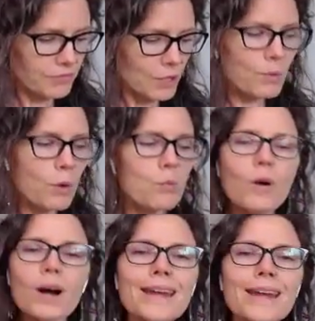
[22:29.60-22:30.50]
But
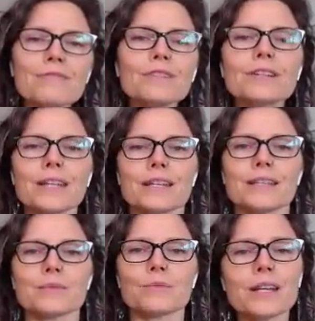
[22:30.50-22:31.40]
whatever it
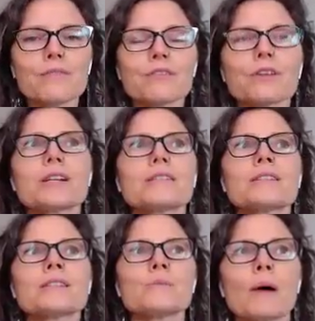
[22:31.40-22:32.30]
is, whatever is
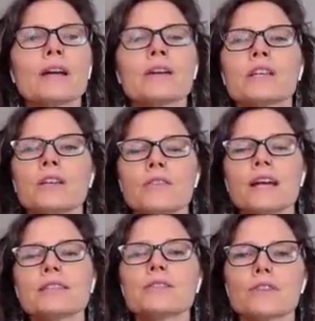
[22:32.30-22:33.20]
inspiring you,
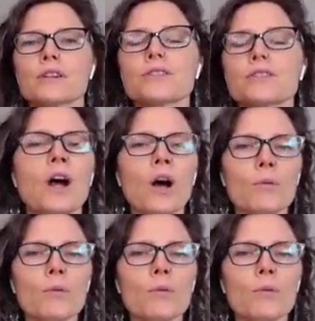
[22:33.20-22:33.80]
that's first,